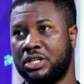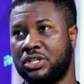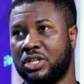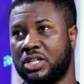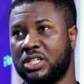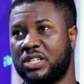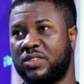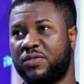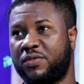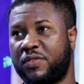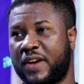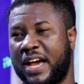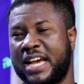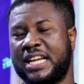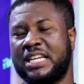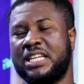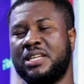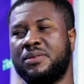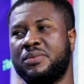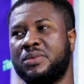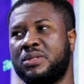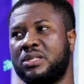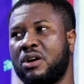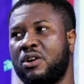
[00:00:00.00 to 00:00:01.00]
just find
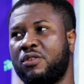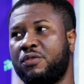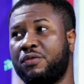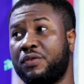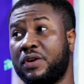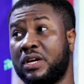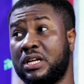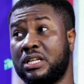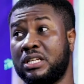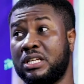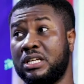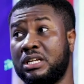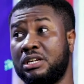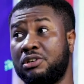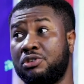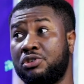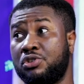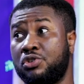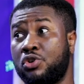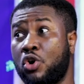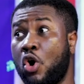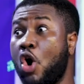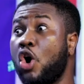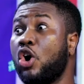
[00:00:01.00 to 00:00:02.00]
himself in the
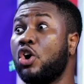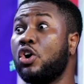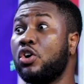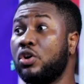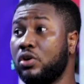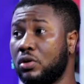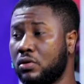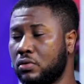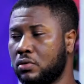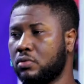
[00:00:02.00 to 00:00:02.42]
wrong